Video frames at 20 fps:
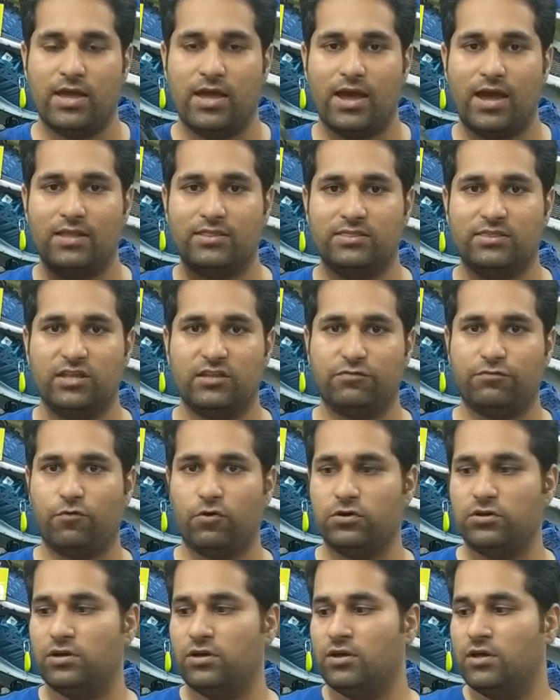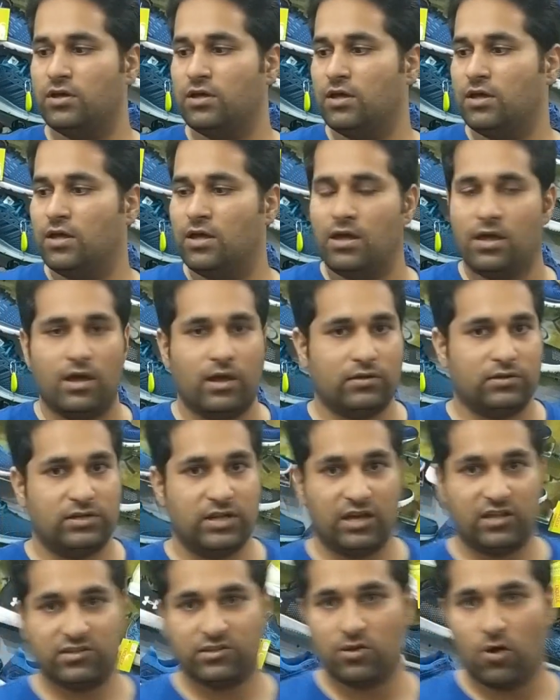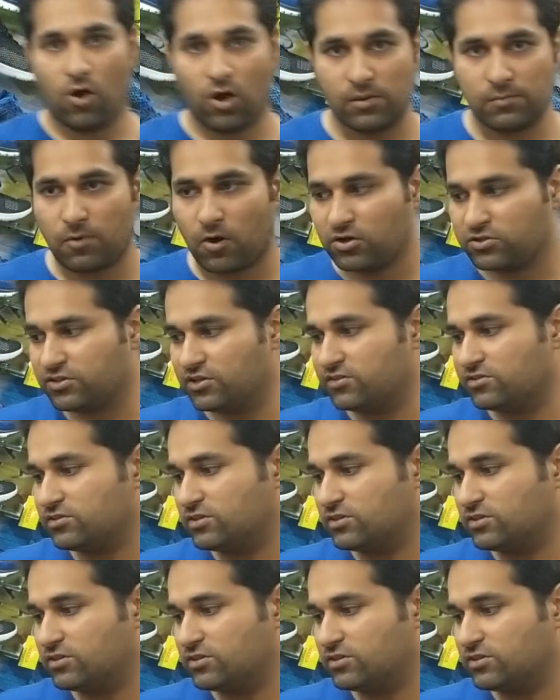and this foot ticks all boxes.